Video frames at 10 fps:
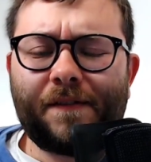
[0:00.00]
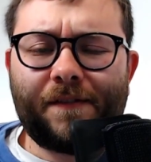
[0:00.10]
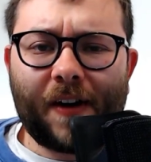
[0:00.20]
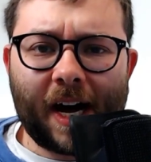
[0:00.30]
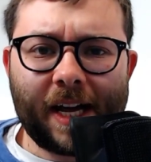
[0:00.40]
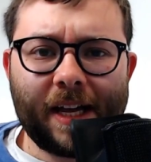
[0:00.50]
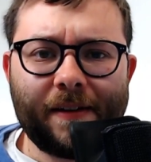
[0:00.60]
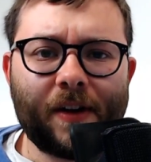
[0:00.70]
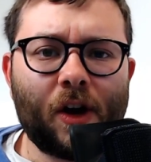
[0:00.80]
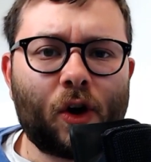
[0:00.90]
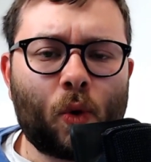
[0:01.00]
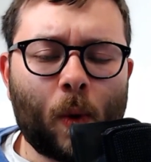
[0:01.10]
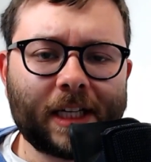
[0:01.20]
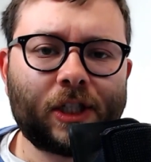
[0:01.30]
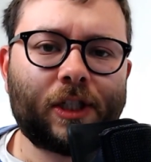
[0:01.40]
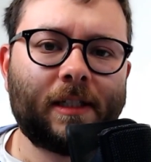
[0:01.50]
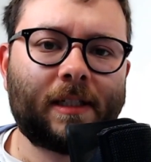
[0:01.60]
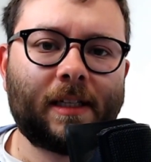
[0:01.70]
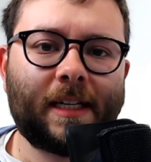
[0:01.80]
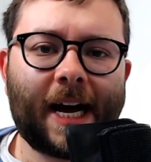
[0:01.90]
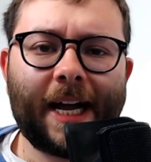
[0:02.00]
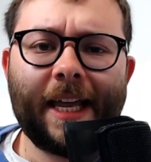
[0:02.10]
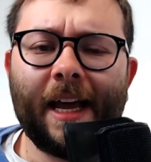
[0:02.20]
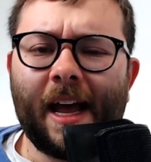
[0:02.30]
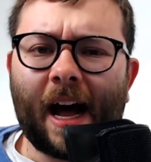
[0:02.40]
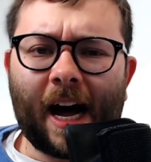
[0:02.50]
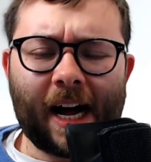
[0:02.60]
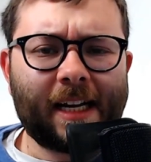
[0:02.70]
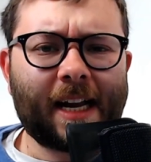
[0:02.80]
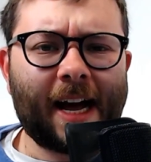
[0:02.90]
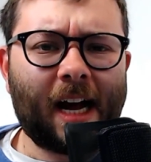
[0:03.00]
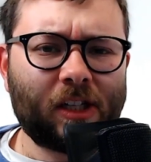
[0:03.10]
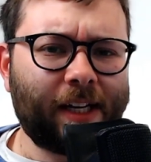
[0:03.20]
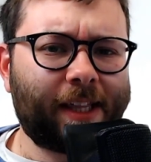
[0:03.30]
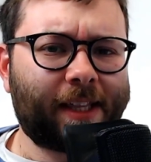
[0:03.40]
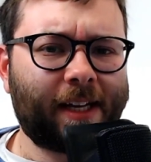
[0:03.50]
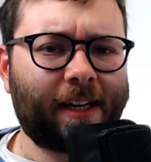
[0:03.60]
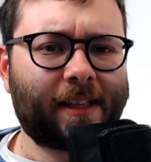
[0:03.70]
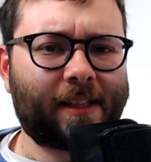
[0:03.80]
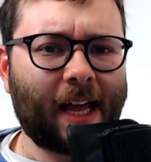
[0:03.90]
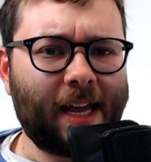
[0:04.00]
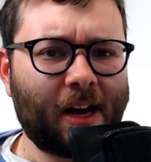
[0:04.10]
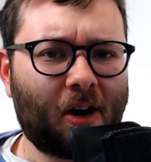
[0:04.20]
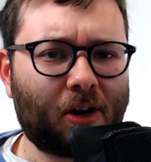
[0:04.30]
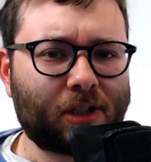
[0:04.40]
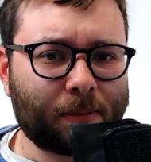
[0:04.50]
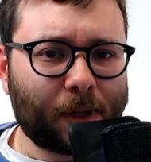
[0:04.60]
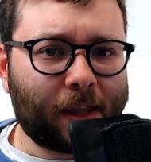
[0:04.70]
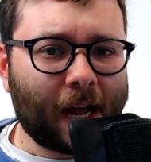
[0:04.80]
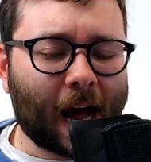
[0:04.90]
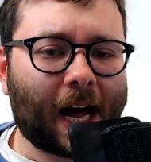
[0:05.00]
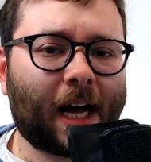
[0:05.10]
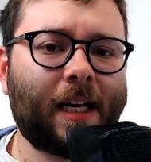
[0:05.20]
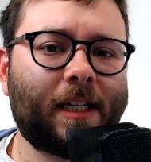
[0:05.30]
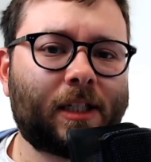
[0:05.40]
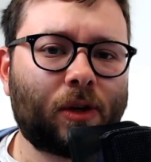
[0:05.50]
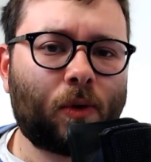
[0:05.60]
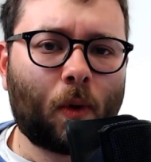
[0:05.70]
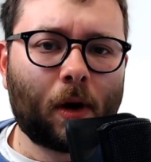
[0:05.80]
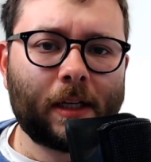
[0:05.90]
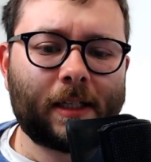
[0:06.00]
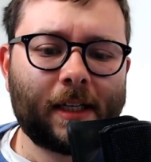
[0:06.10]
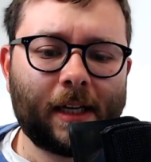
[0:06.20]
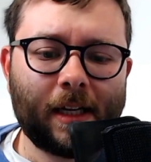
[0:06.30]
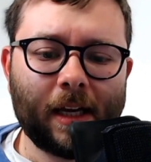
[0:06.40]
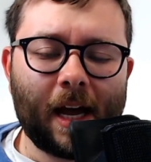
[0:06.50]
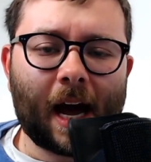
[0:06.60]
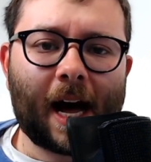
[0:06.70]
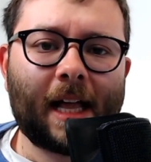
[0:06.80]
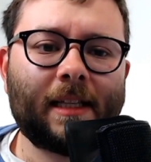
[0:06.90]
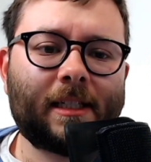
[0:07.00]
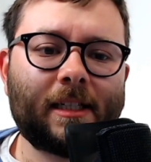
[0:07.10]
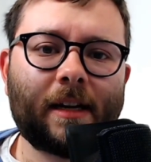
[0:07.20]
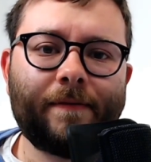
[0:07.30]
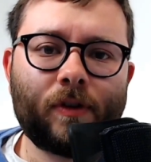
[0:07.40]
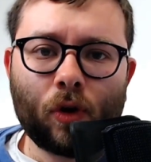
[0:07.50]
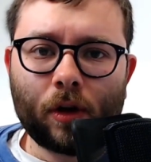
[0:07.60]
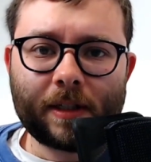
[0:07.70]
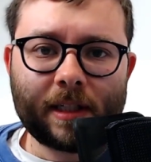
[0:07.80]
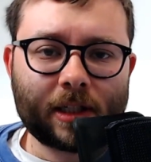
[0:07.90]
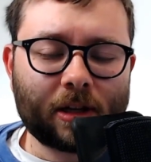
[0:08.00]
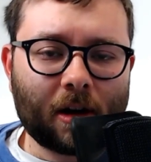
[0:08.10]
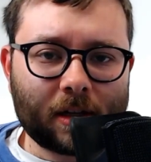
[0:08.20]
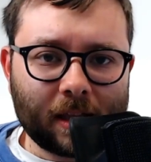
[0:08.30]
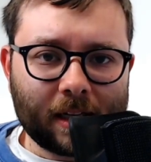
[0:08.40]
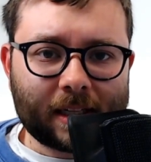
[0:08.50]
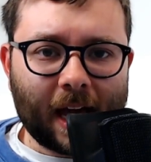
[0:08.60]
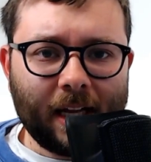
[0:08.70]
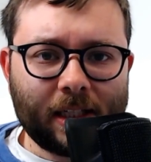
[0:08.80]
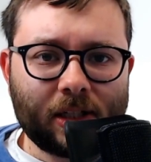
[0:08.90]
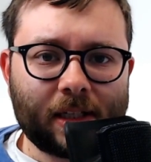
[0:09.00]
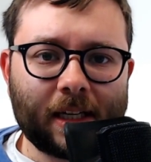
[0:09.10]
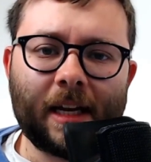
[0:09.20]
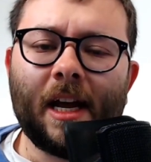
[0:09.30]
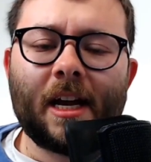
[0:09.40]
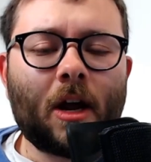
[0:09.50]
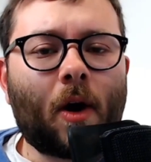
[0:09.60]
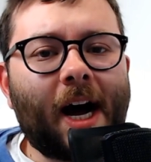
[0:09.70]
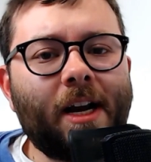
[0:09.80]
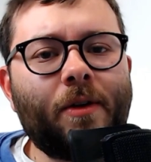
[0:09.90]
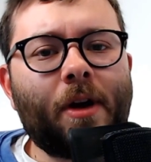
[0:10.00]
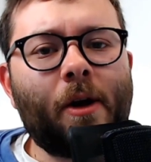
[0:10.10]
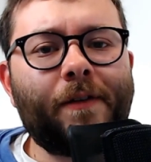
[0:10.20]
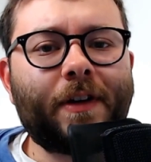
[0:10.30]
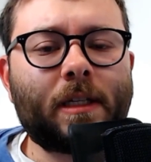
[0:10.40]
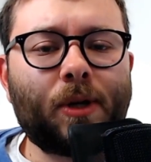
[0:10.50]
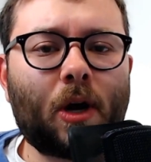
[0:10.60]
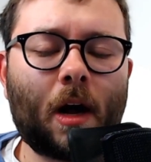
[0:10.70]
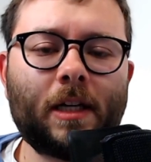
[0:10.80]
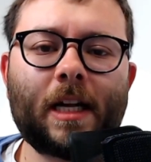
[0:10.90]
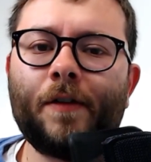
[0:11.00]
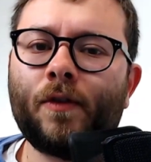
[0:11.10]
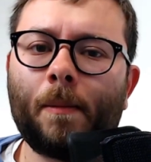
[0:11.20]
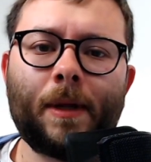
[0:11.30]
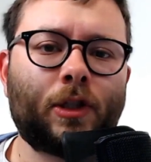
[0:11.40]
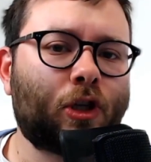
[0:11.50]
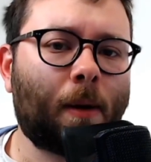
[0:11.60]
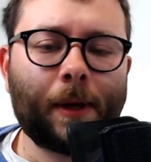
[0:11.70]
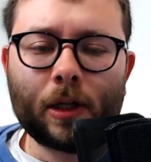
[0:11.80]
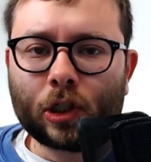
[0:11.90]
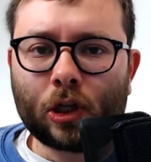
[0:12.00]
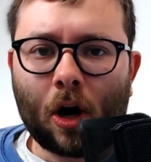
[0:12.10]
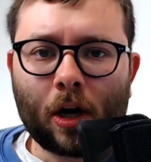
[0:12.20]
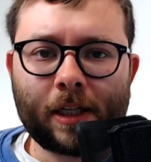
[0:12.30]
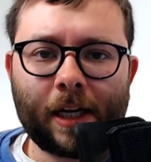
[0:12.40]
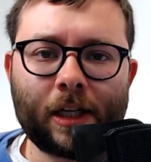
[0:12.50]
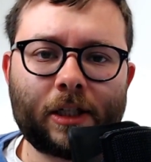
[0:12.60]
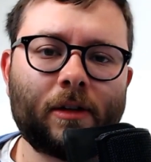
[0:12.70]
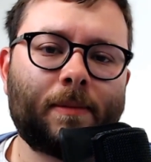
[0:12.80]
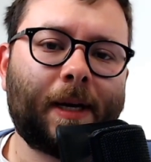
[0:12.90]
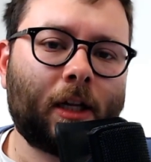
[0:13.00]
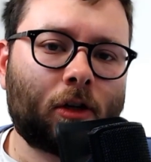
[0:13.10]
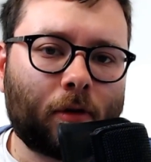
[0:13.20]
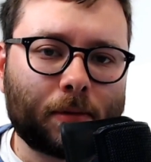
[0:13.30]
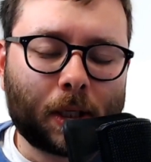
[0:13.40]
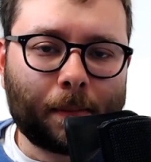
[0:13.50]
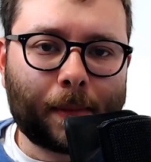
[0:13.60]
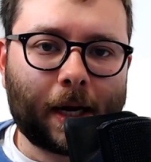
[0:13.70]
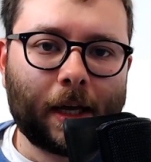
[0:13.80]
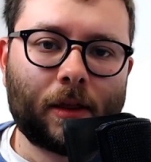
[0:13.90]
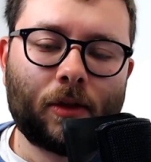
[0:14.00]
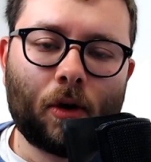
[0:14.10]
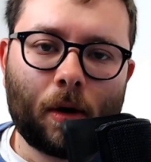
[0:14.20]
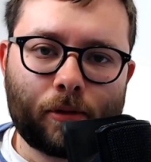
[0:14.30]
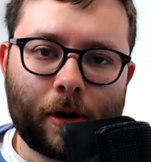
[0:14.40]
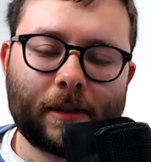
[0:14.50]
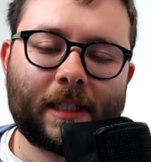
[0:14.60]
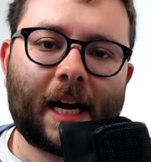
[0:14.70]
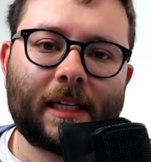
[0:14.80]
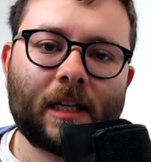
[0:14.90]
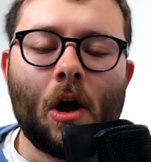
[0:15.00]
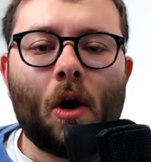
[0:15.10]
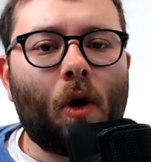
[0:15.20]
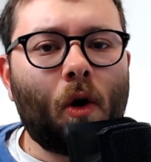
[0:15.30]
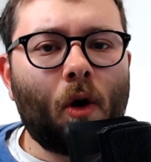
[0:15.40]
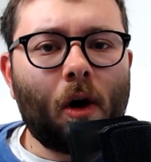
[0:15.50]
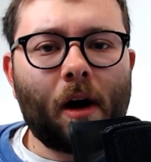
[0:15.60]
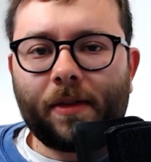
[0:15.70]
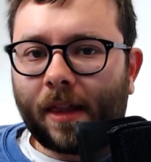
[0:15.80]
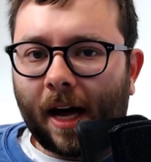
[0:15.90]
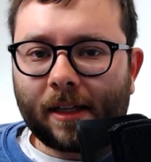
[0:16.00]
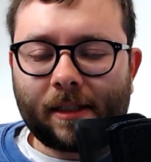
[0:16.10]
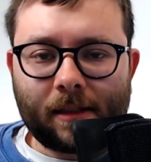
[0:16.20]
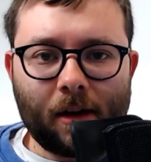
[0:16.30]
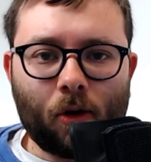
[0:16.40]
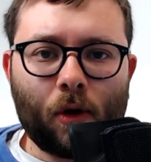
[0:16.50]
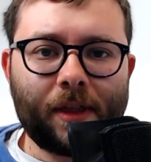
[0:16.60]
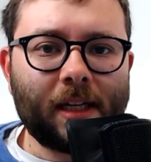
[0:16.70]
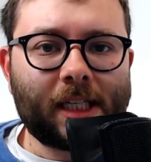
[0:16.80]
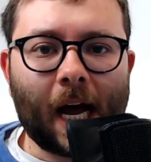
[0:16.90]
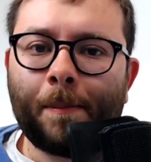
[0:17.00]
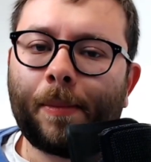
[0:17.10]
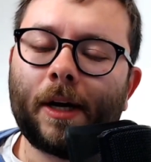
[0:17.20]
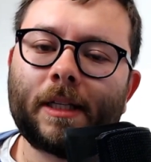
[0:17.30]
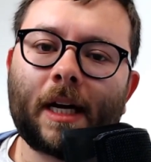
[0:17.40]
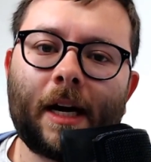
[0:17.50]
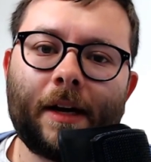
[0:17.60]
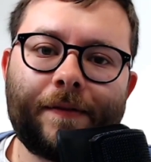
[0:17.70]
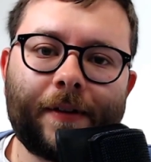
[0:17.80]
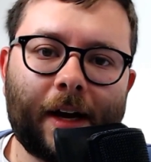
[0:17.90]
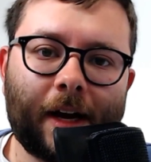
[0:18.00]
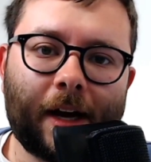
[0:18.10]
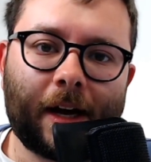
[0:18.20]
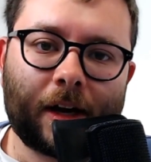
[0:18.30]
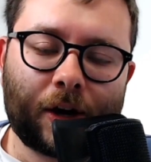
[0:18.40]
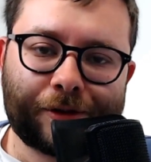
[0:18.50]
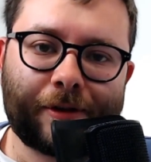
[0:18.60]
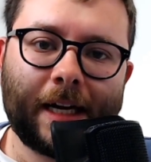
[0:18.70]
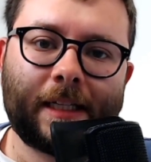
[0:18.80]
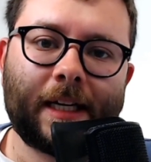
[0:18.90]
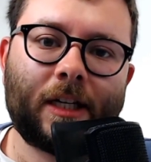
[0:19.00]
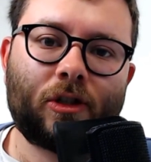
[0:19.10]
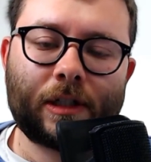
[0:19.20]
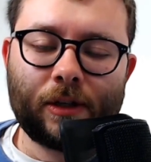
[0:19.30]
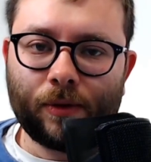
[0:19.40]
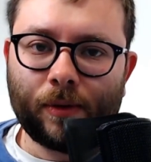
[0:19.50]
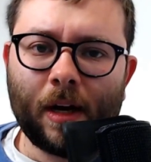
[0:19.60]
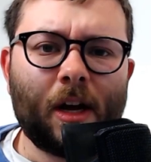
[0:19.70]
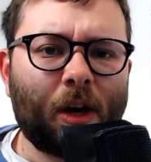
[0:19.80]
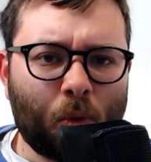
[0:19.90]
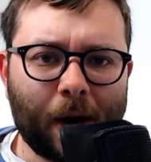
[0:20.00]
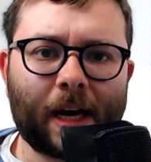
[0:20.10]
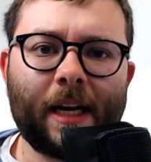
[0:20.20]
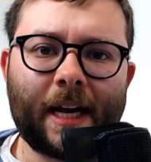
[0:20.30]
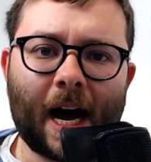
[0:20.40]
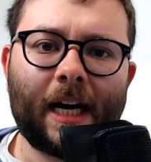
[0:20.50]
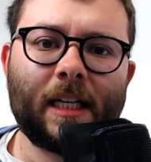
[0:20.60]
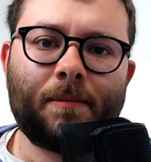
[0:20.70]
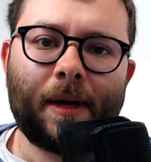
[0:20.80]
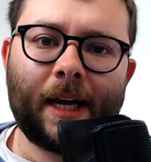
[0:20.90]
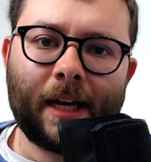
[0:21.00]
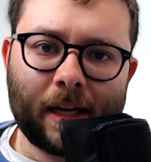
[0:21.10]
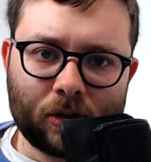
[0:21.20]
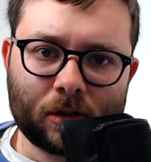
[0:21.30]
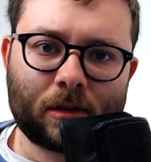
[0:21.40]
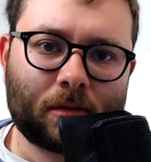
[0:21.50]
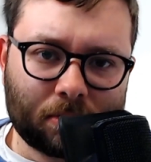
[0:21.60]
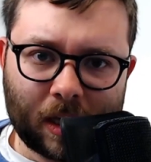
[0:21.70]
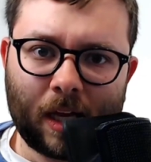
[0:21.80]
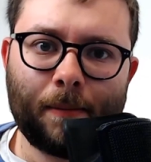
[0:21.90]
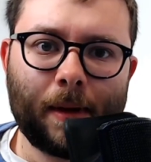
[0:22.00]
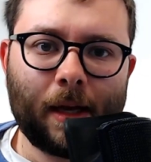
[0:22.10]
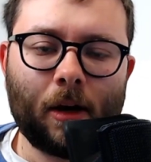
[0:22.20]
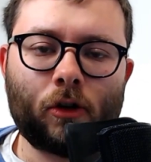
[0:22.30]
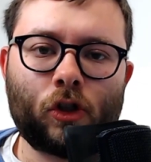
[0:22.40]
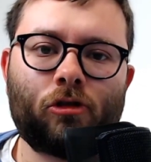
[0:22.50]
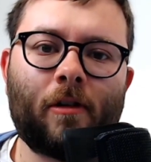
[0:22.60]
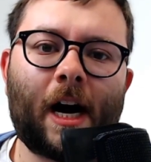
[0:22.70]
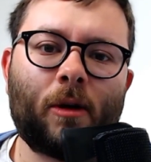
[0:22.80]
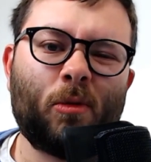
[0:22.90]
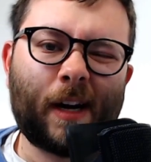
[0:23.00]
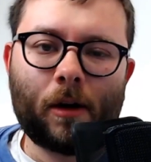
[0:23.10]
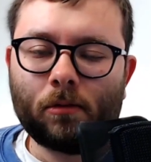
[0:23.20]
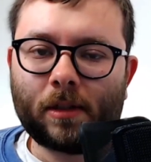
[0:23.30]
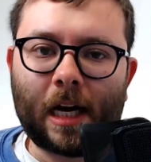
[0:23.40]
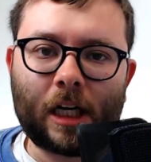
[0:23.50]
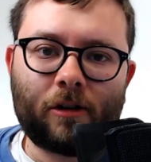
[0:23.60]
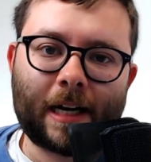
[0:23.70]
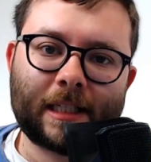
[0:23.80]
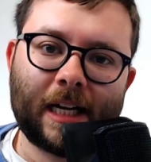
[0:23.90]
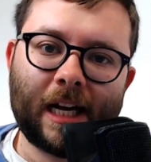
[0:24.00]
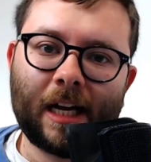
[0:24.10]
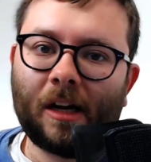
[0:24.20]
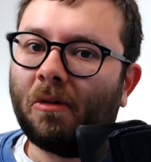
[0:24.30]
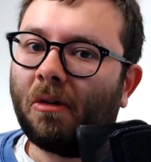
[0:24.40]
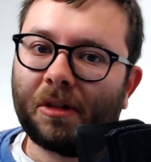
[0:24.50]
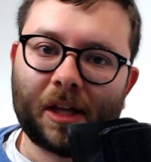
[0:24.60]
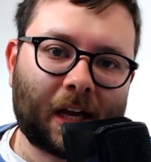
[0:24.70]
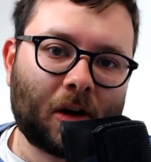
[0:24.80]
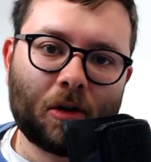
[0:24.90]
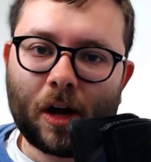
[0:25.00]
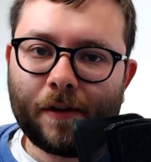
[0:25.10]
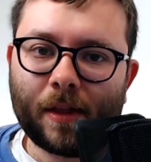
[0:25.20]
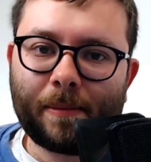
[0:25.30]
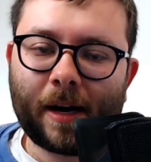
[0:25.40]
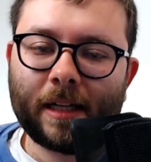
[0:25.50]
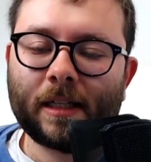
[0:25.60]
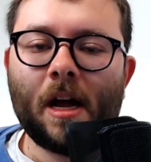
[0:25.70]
5 questions today, and I actually think they are some of the highest quality answers I've done since starting this case study. Now, I don't know if it's because I've not been stopping and starting, so it's been interrupting my thought process, or that all the templates I've created just to quickly guide me and just keep me on track without digressing or thinking all over the place.